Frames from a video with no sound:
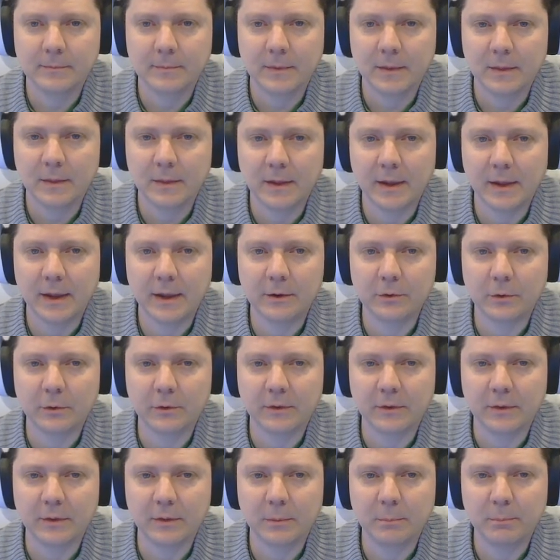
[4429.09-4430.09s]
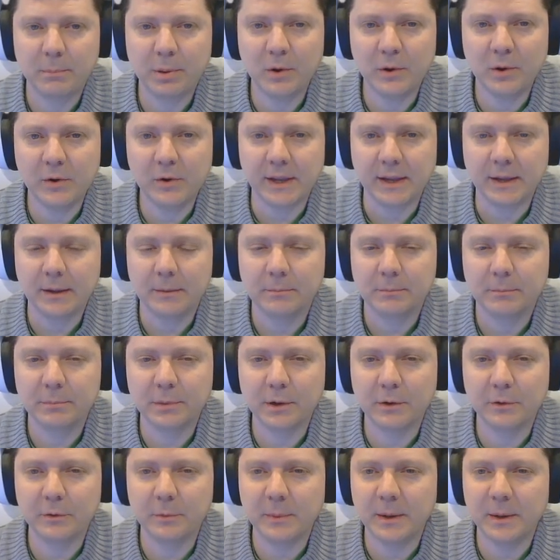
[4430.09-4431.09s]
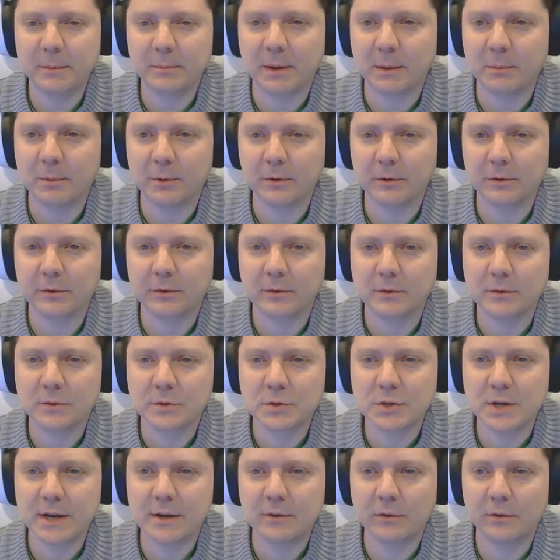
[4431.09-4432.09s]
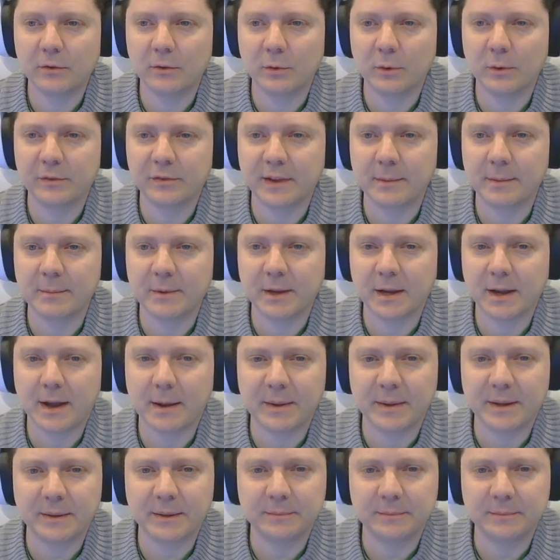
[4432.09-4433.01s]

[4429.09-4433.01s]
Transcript: The Androsynth. Pokey. Blows mean bubbles. Changes to a flaming comet.